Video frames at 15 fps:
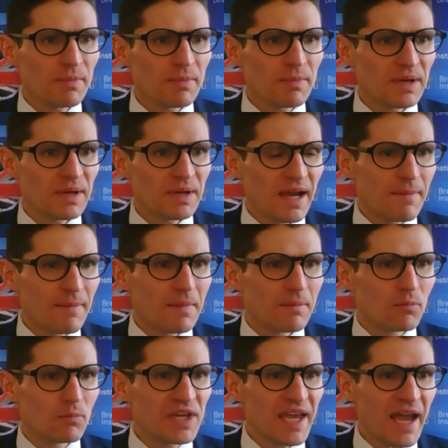Uh,
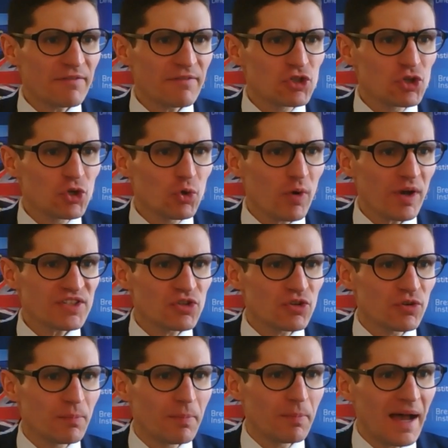we have two
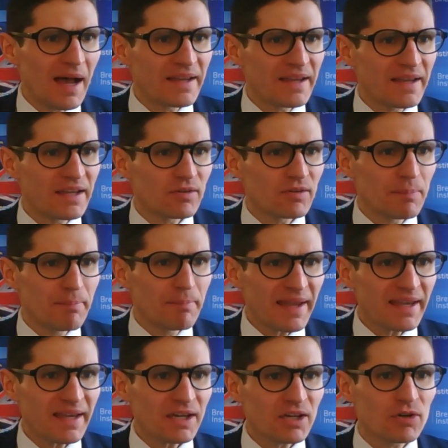questions by
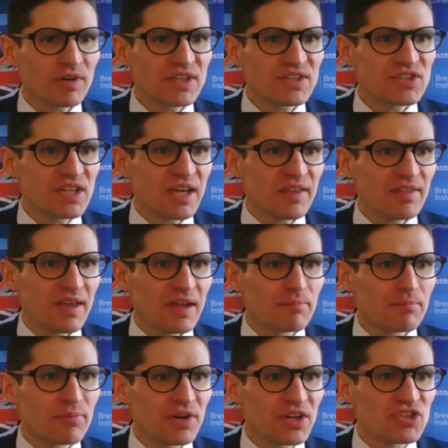Rebecca Christie and
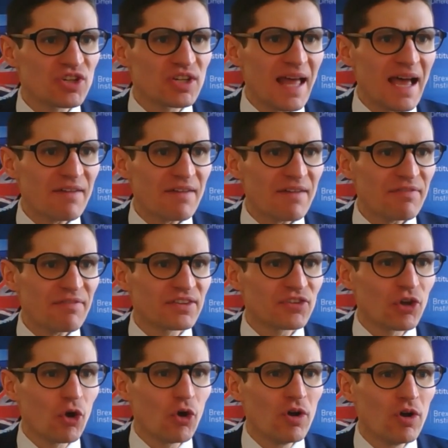then Bridget Laffan.
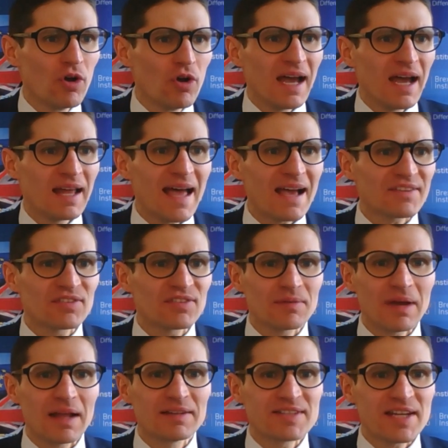So I'll, ask,
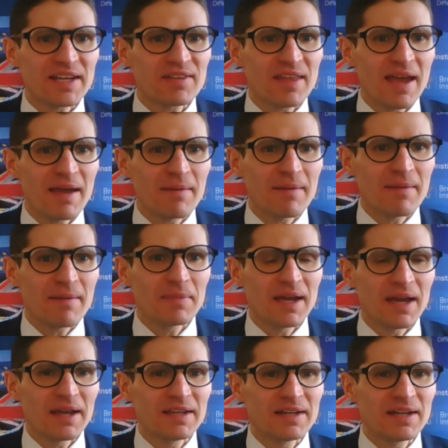I'll take them
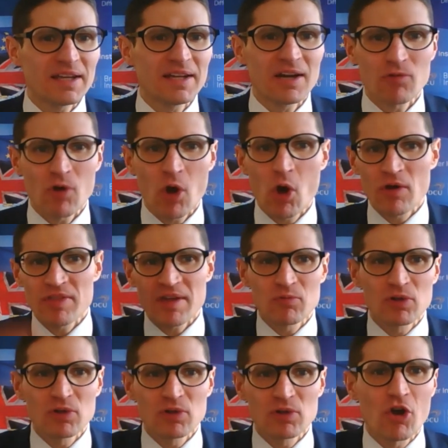uh, in, in a row and then
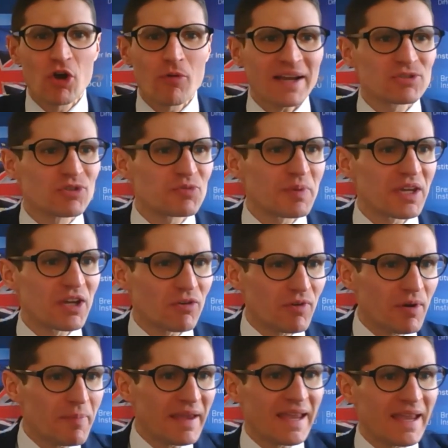we'll go back to the speaker.
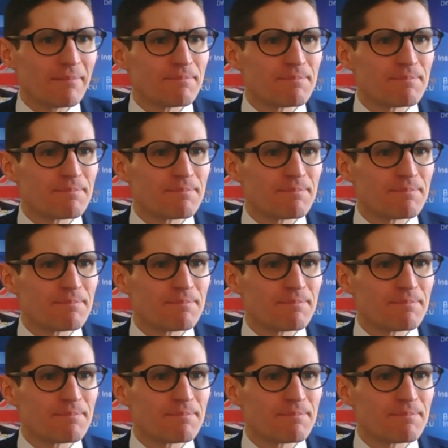Rebecca.